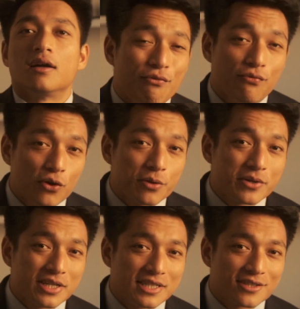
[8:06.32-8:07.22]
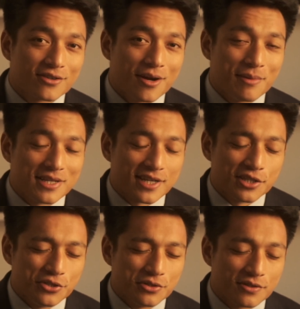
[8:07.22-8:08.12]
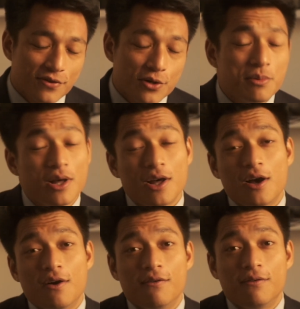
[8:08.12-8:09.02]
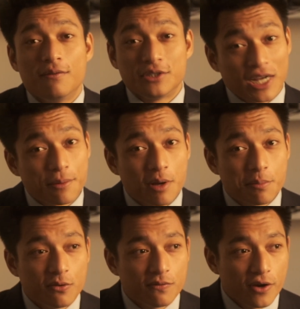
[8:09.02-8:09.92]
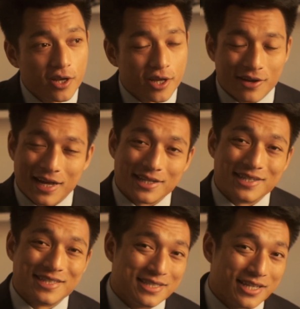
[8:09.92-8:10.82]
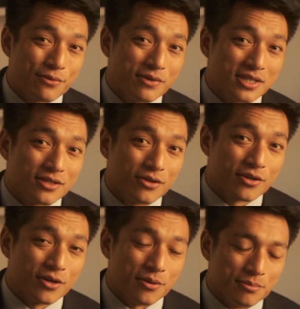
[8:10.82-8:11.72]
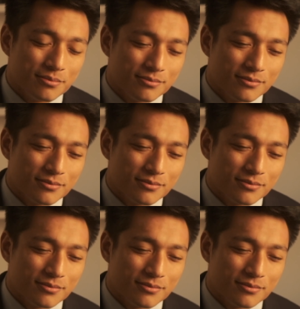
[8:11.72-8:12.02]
Follow me on Instagram at ZainShootsFilm. Check out my portfolio at zainreaser.com.